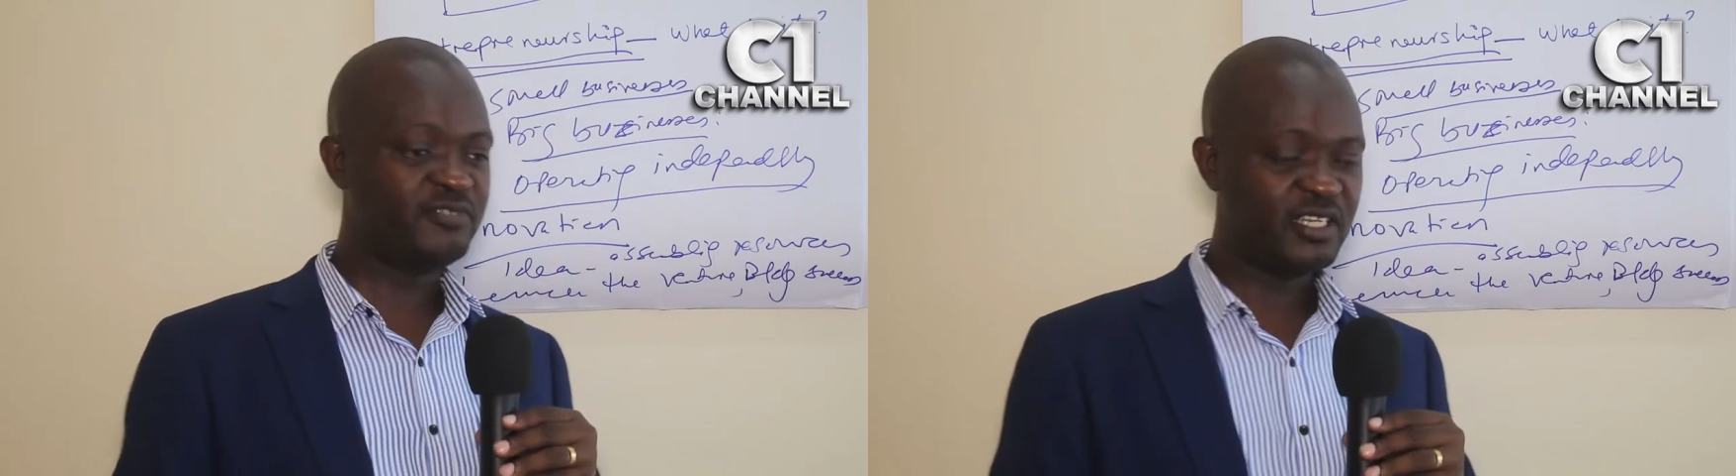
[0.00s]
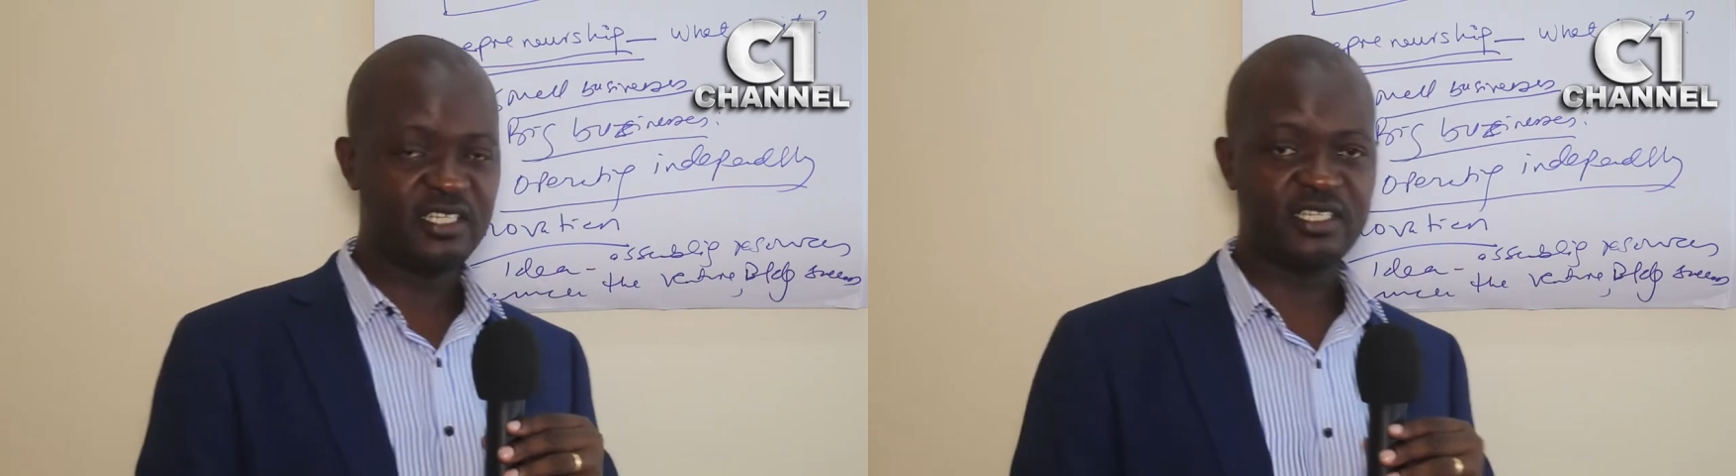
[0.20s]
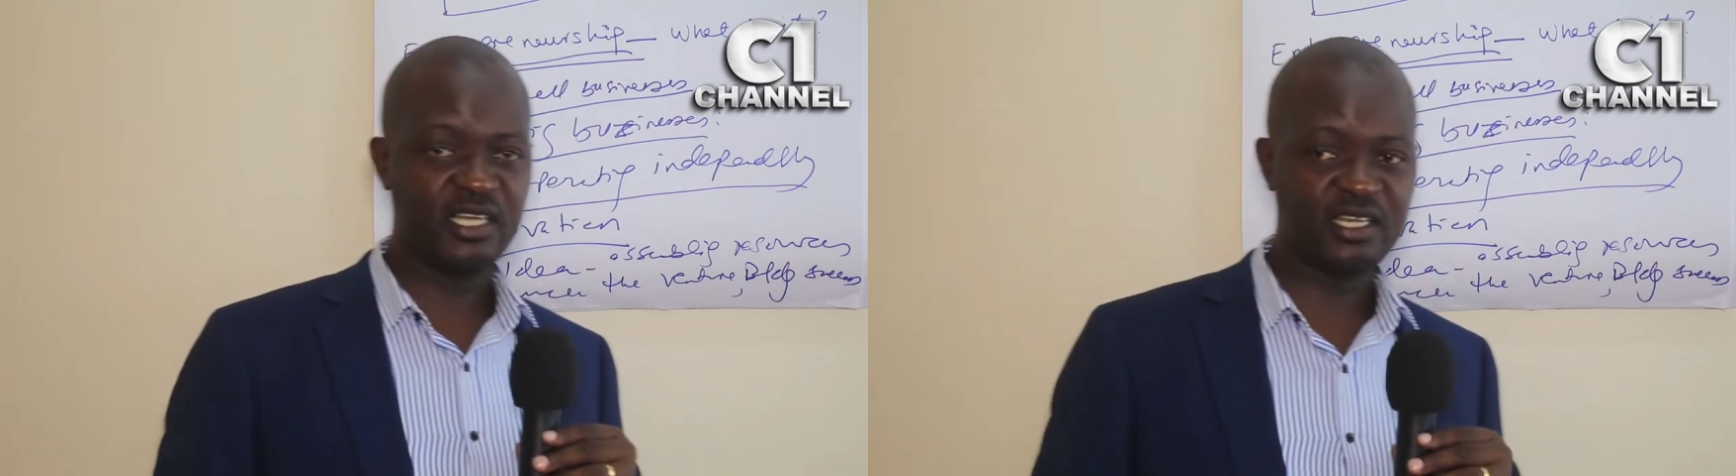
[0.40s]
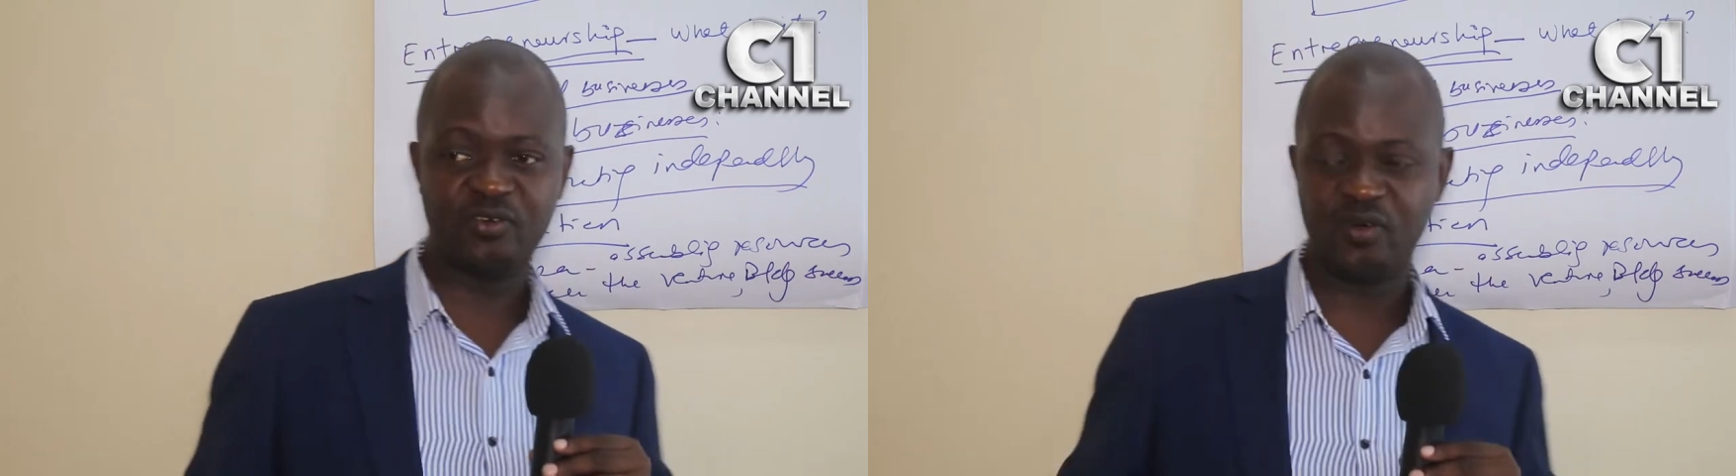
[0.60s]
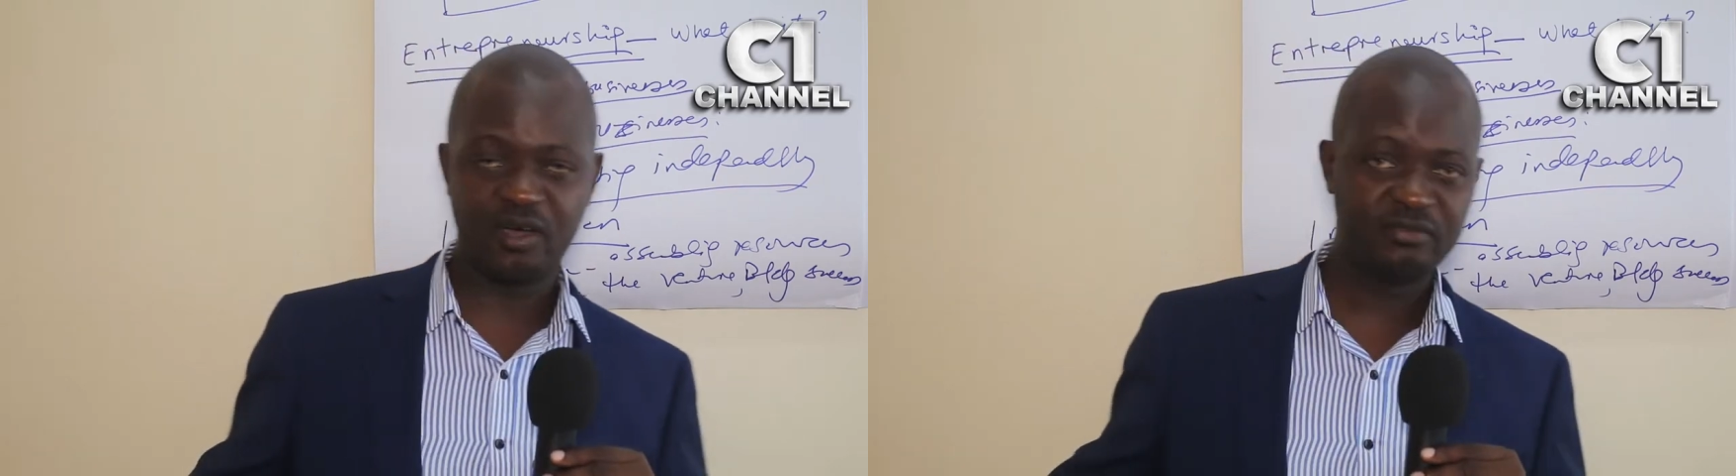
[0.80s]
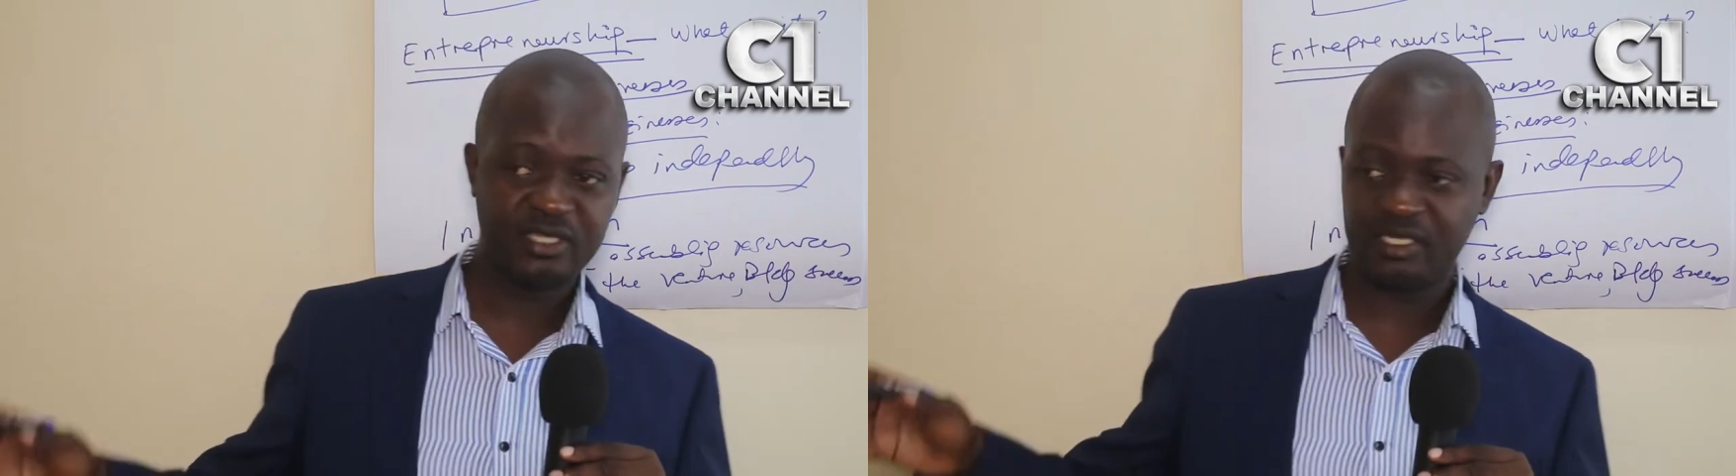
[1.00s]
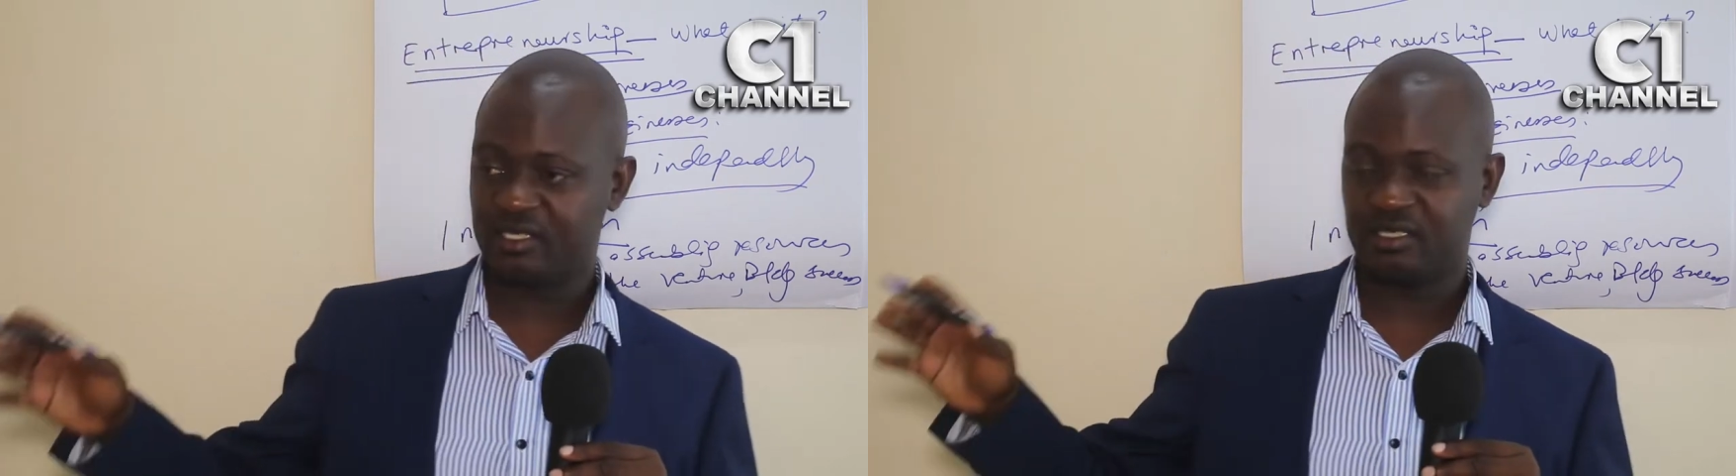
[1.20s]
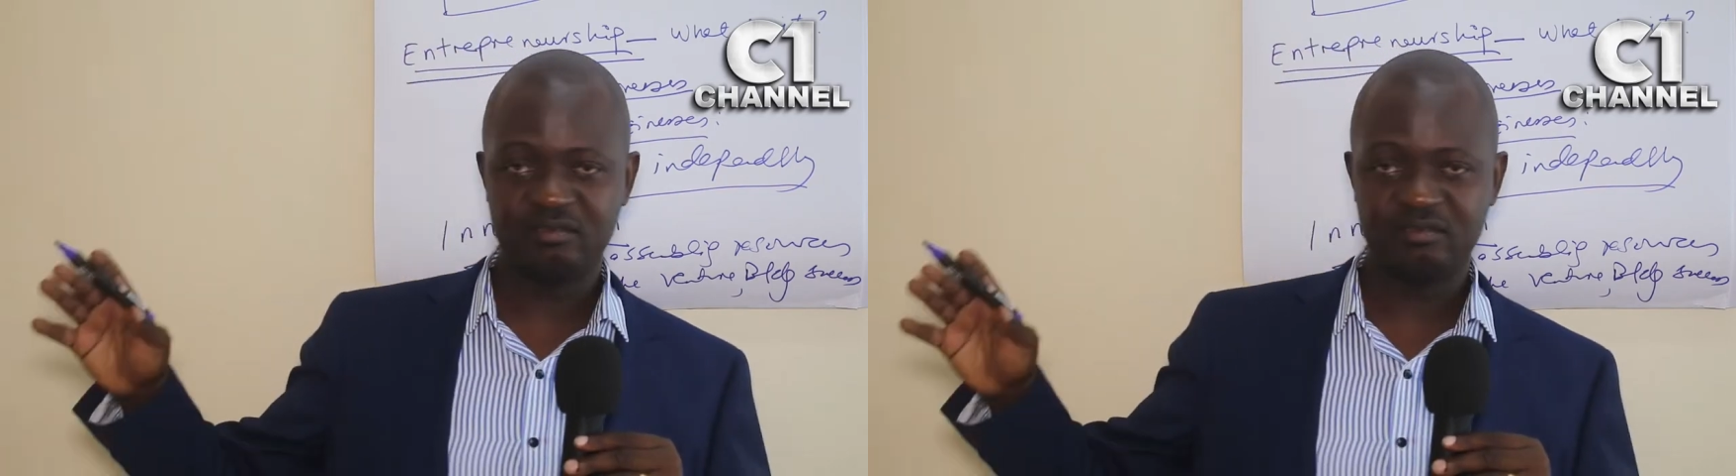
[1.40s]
furniture and go out, and